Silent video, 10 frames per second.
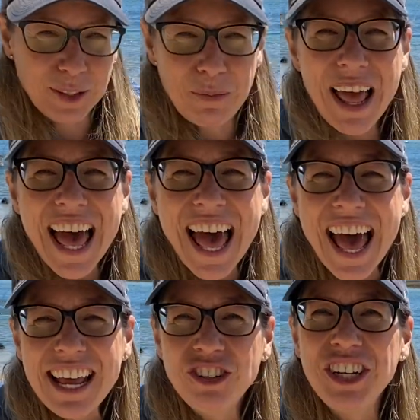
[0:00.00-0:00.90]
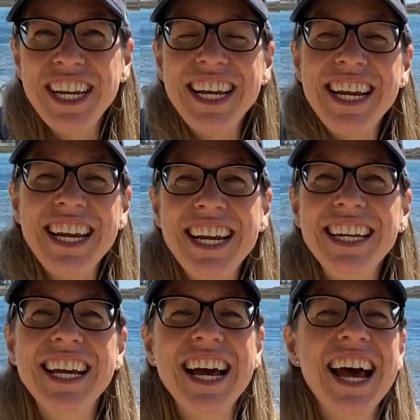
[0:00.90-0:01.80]
we're
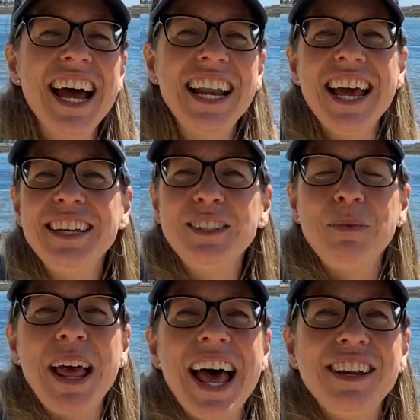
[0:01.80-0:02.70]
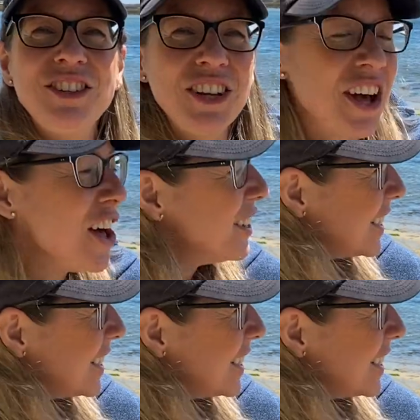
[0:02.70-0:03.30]
splashing, gonna splash all